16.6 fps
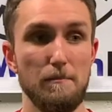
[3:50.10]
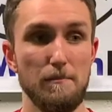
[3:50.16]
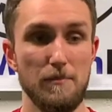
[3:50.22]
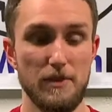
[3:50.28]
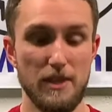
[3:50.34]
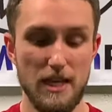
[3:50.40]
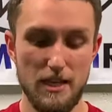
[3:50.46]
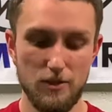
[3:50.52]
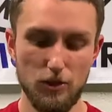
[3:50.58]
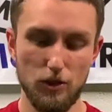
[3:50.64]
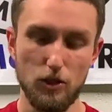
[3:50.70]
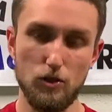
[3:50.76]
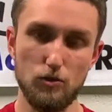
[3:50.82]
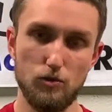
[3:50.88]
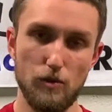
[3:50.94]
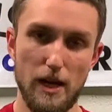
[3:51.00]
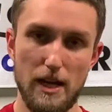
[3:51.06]
These are
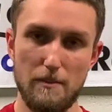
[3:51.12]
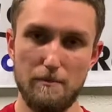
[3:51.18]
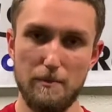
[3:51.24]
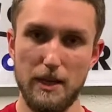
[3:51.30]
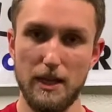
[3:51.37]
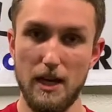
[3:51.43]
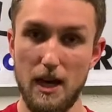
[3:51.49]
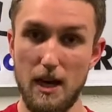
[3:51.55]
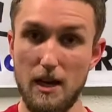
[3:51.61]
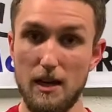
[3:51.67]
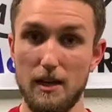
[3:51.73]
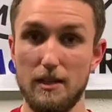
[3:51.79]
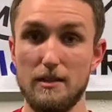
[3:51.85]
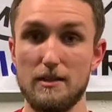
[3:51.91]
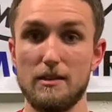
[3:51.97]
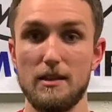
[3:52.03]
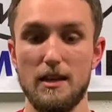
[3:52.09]
great
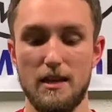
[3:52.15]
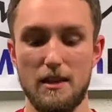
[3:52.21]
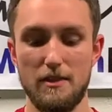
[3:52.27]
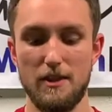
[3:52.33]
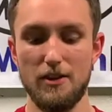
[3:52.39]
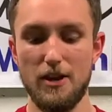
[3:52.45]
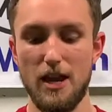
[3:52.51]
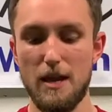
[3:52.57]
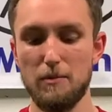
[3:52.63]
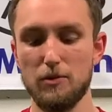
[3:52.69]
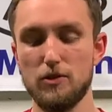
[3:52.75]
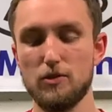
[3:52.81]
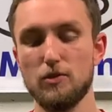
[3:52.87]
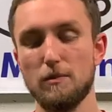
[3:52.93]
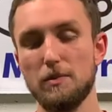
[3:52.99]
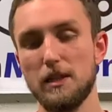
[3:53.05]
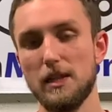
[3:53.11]
because they're able
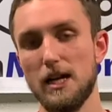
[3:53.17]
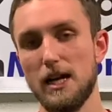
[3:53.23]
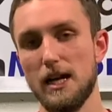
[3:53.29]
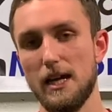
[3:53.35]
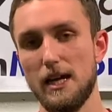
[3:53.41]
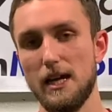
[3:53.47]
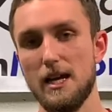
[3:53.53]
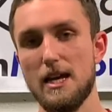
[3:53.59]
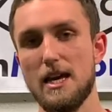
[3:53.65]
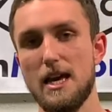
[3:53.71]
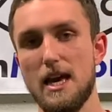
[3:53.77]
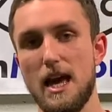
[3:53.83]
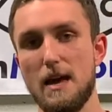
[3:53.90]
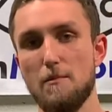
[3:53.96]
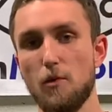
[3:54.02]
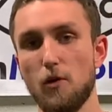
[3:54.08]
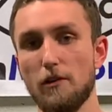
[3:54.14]
to apply
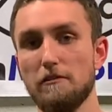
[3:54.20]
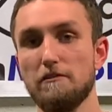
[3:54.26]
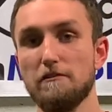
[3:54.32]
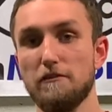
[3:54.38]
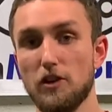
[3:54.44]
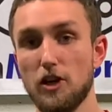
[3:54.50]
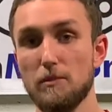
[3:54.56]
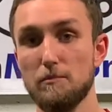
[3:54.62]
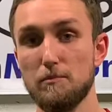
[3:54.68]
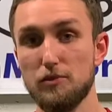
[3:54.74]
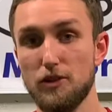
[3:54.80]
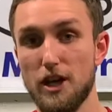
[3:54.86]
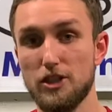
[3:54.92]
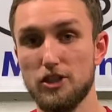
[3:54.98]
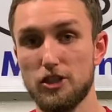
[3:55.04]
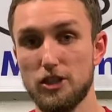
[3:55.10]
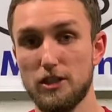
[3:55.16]
a more firm
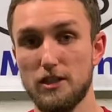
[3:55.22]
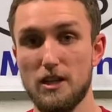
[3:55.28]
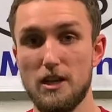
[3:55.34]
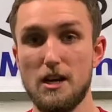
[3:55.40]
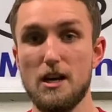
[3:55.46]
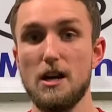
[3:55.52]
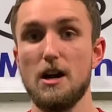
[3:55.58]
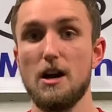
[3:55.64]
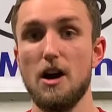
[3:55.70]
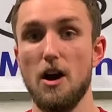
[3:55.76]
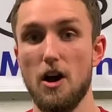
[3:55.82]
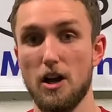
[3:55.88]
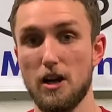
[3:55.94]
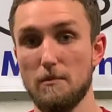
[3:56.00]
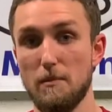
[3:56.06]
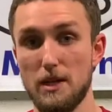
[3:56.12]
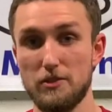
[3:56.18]
pressure
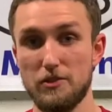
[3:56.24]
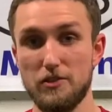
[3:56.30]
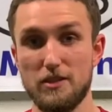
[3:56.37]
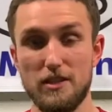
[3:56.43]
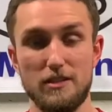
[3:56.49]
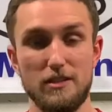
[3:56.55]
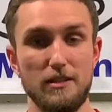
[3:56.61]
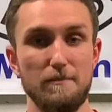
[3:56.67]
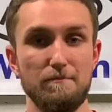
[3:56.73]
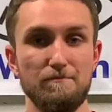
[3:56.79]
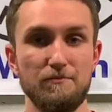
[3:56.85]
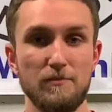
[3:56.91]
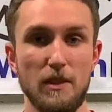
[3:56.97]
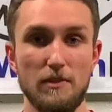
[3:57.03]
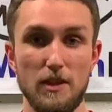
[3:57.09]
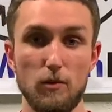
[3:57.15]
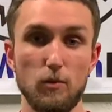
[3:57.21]
on a muscle system
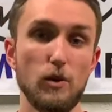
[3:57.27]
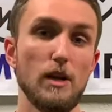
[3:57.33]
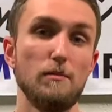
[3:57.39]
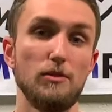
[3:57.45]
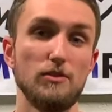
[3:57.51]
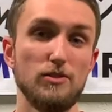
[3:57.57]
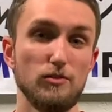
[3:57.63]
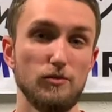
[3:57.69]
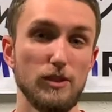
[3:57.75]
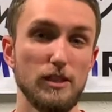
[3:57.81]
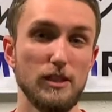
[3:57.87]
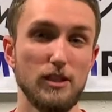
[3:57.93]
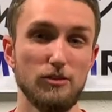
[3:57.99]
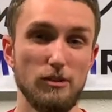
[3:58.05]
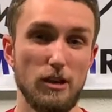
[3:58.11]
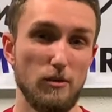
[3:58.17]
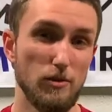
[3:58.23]
than we're able to really
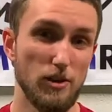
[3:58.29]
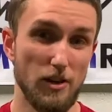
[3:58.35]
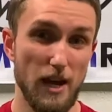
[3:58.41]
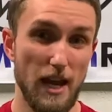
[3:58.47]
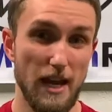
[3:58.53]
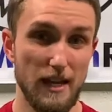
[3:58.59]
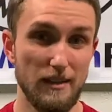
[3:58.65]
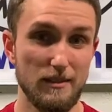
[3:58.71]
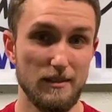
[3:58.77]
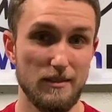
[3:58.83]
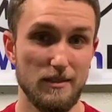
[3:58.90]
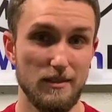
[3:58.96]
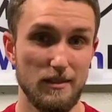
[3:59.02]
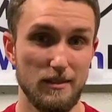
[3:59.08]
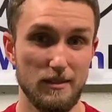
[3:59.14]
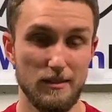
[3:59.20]
create with our hands.